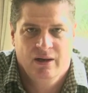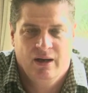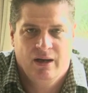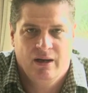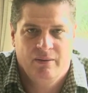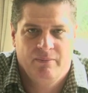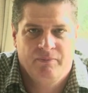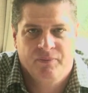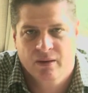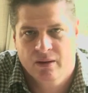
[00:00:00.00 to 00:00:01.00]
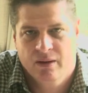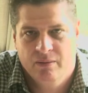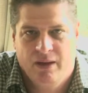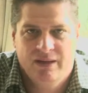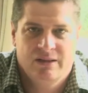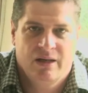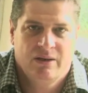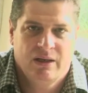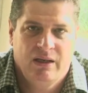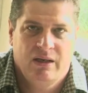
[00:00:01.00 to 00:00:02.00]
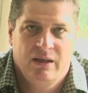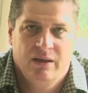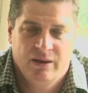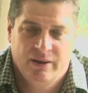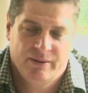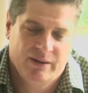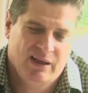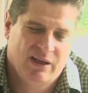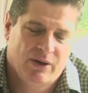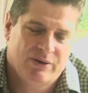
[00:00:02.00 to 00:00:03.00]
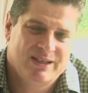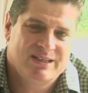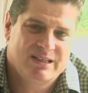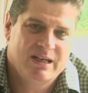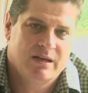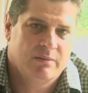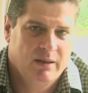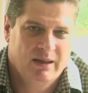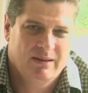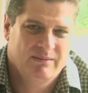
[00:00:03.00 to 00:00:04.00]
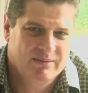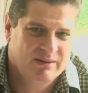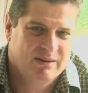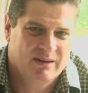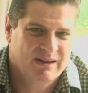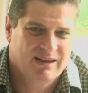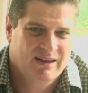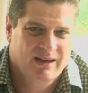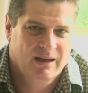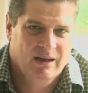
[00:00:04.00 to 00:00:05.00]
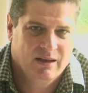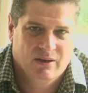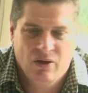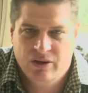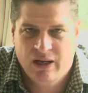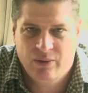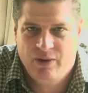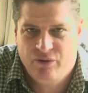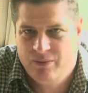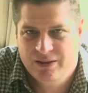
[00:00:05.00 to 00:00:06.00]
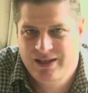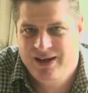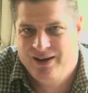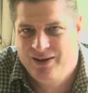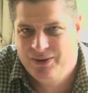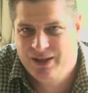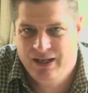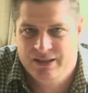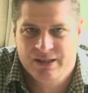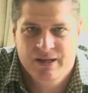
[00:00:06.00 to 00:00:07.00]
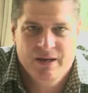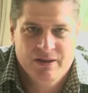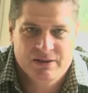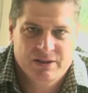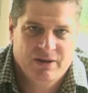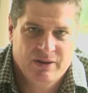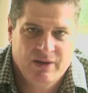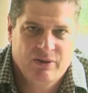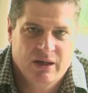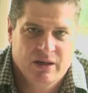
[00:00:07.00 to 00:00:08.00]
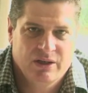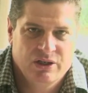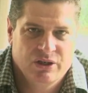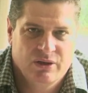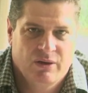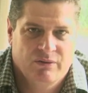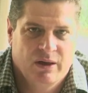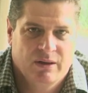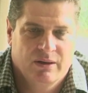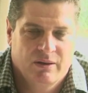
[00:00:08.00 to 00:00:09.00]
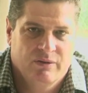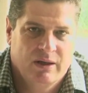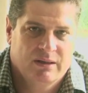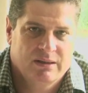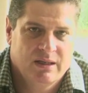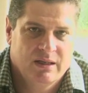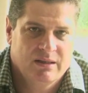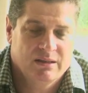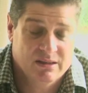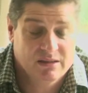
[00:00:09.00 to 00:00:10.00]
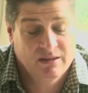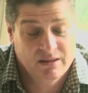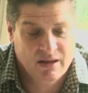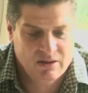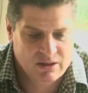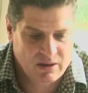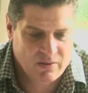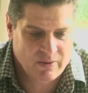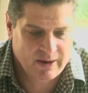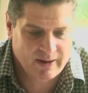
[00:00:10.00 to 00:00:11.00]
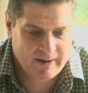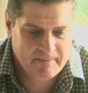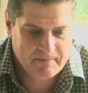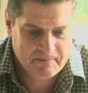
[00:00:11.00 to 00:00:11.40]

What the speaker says: it might sound egotistic, but you can't get away from it. That's how it is. So that recognition of that status goes a long way, hey?